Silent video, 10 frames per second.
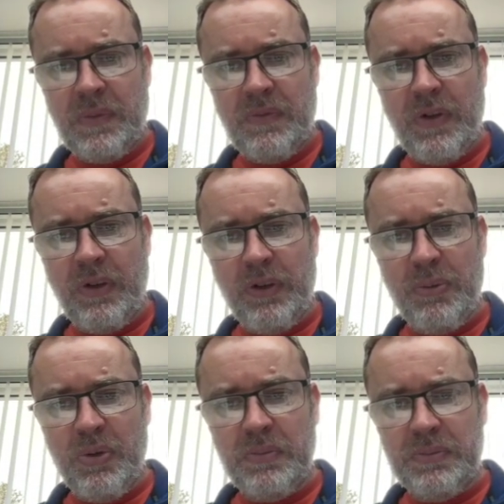Very
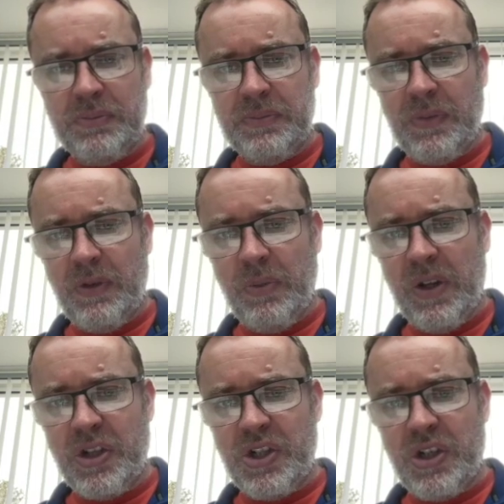small. It's
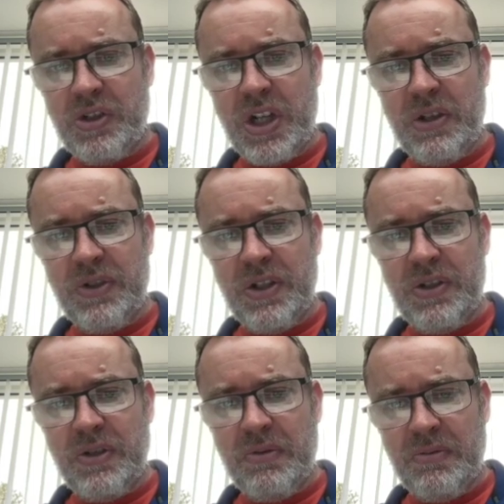what the charger goes
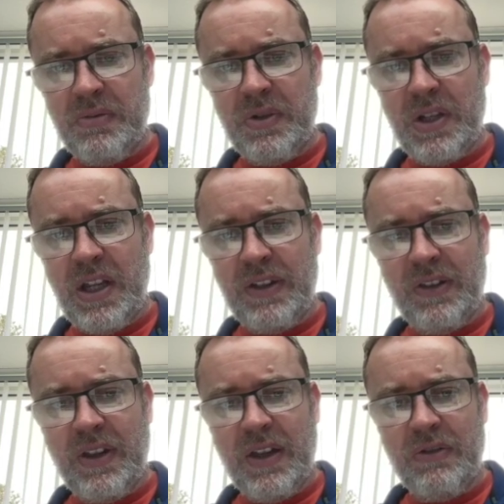into.
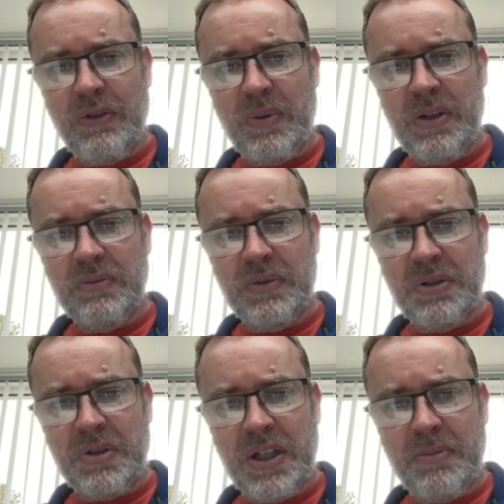Connector there as well.
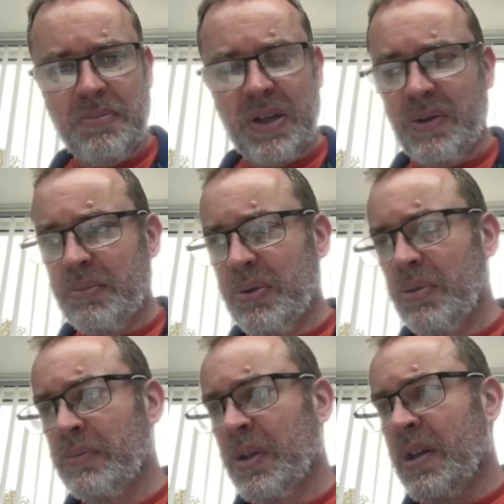Okay, power
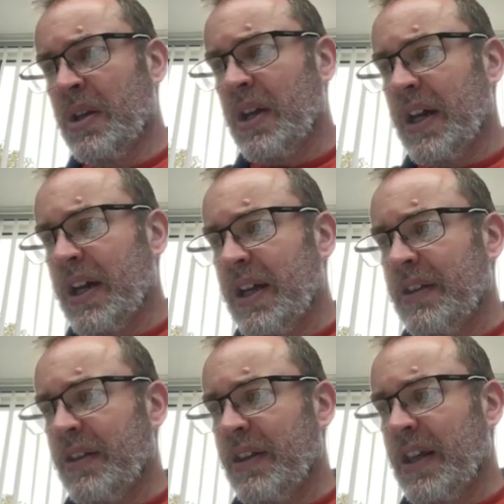port.
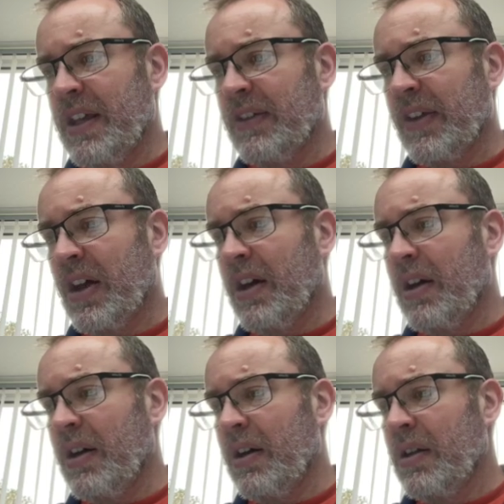And these
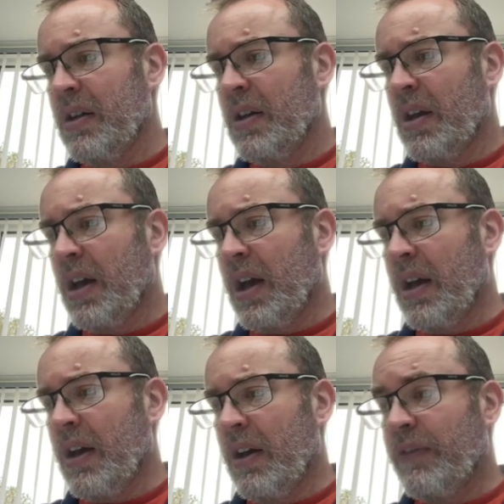are
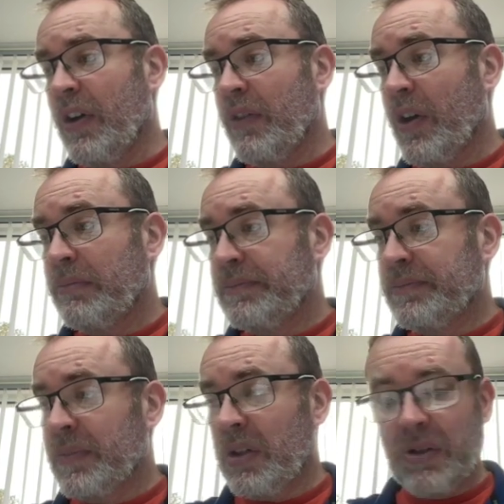a £5.
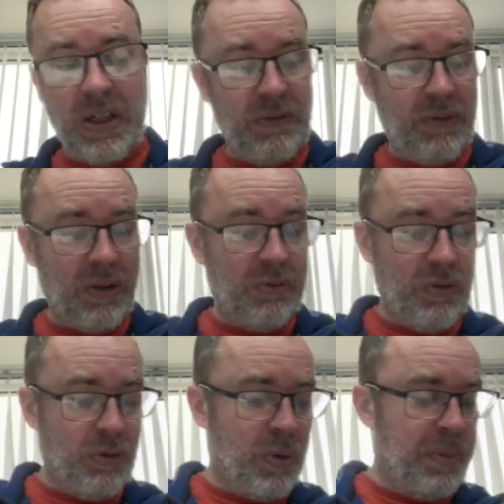Okay, so
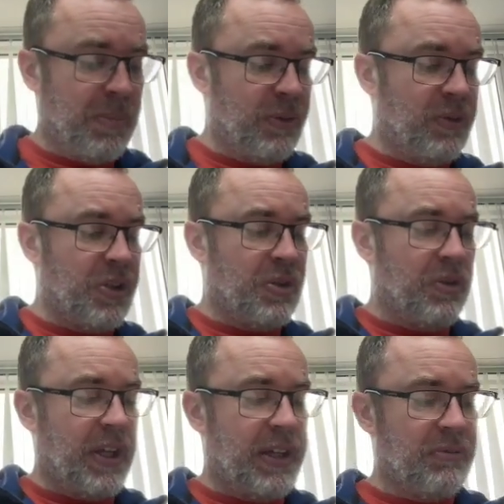2 quid postage
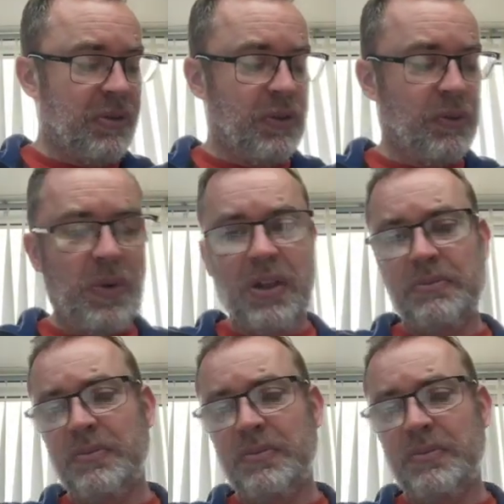on that as well.